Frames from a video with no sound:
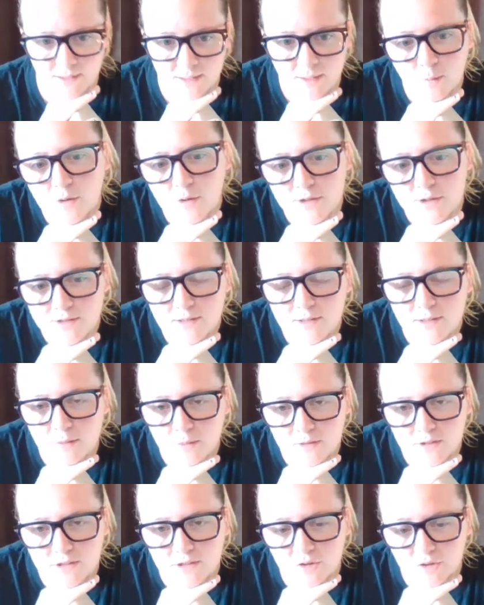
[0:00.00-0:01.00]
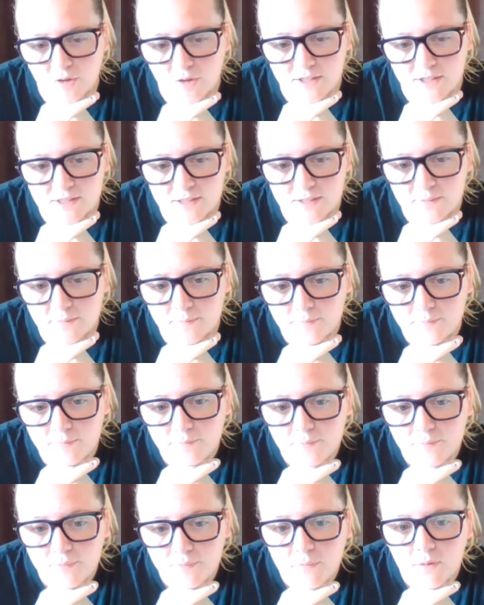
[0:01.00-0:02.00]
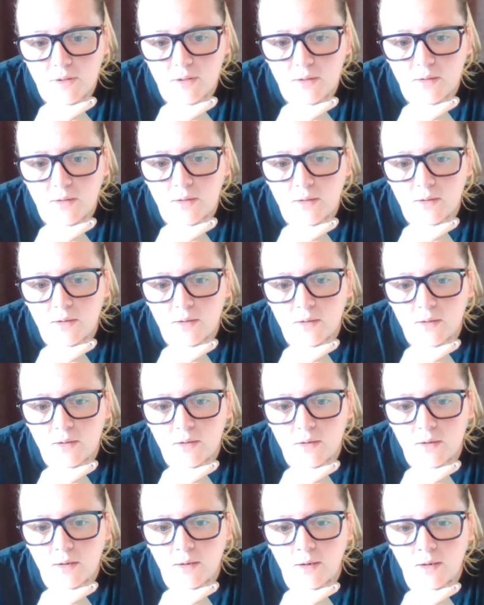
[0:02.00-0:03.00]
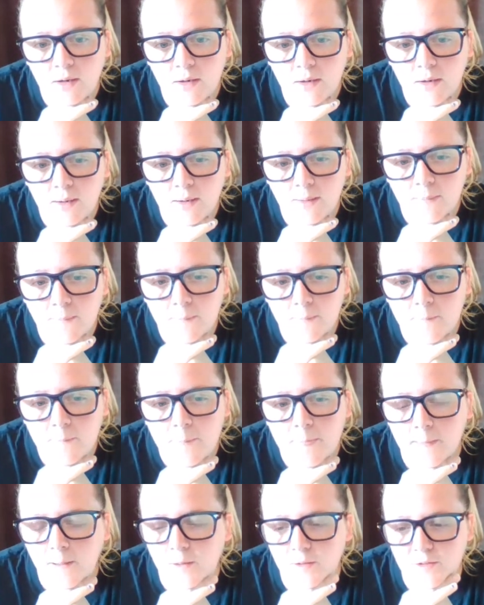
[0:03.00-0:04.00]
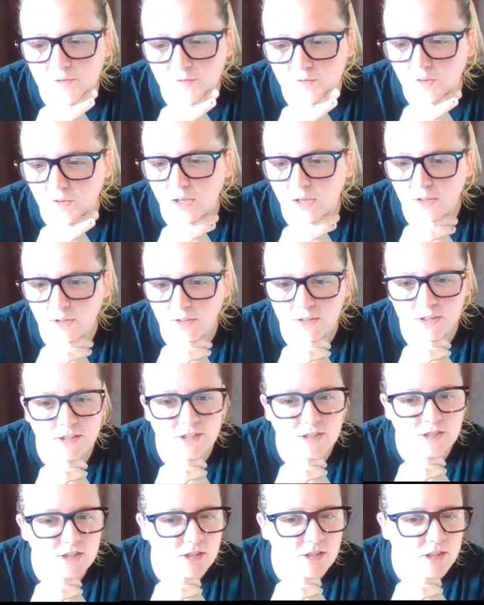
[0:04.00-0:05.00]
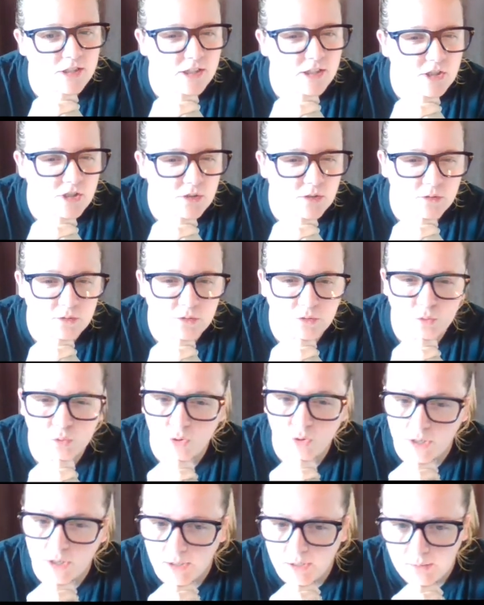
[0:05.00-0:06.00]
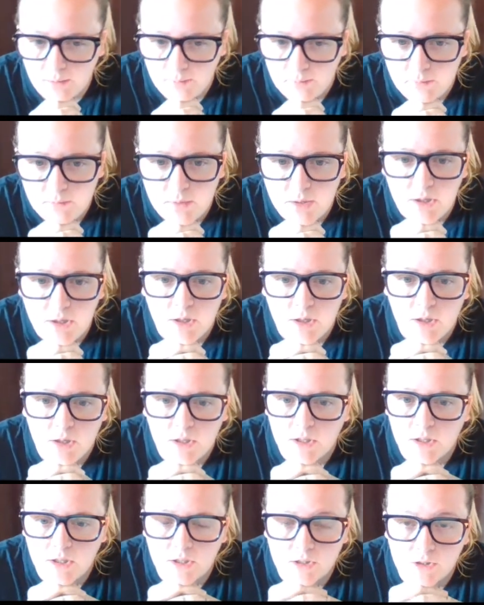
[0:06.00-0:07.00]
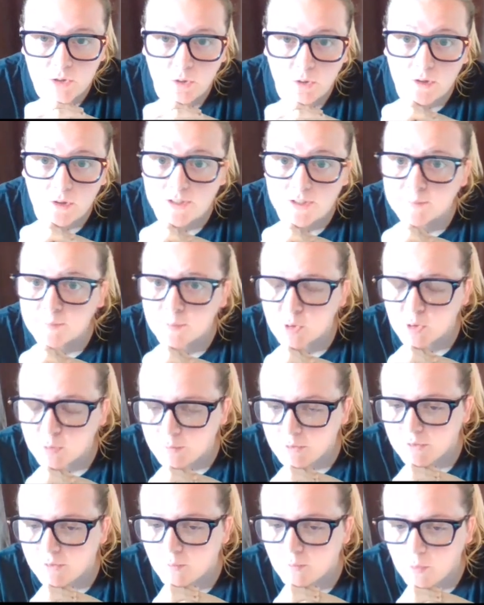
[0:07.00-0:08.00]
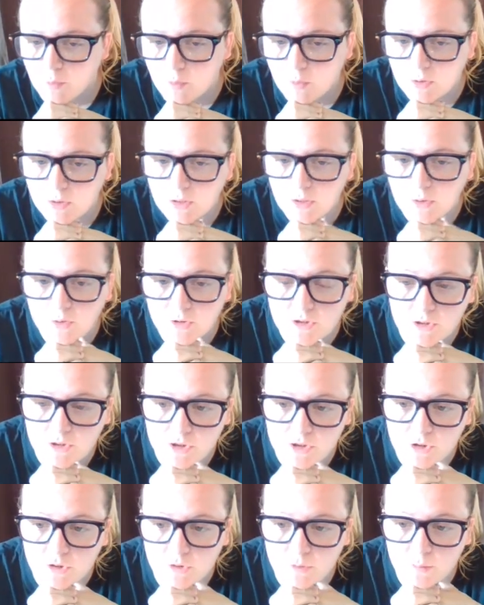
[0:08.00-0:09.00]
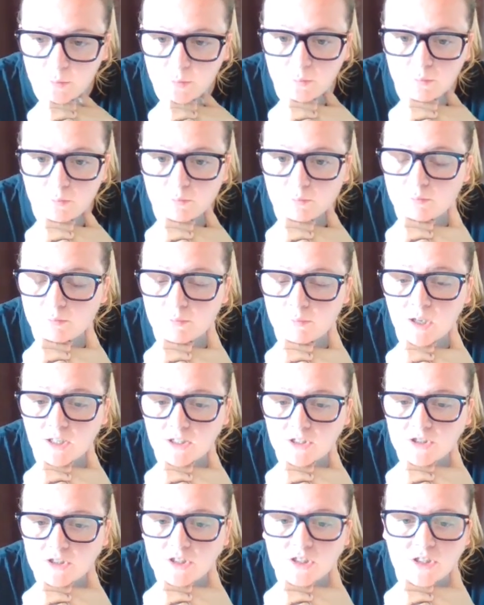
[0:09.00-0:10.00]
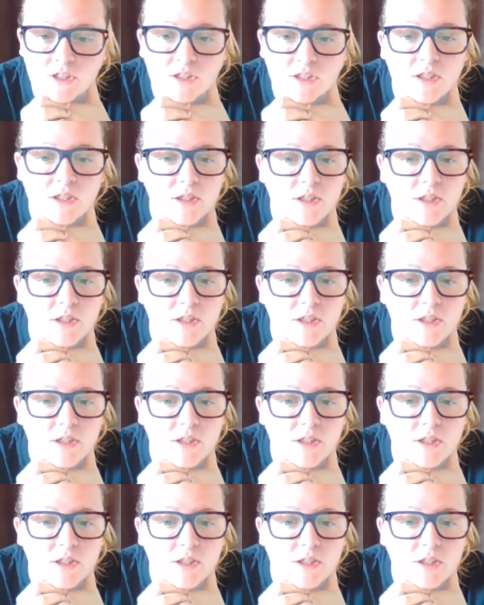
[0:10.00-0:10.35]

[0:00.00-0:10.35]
That was interesting. That was in Final Destination 3. Totally spooked me from roller coasters too, actually.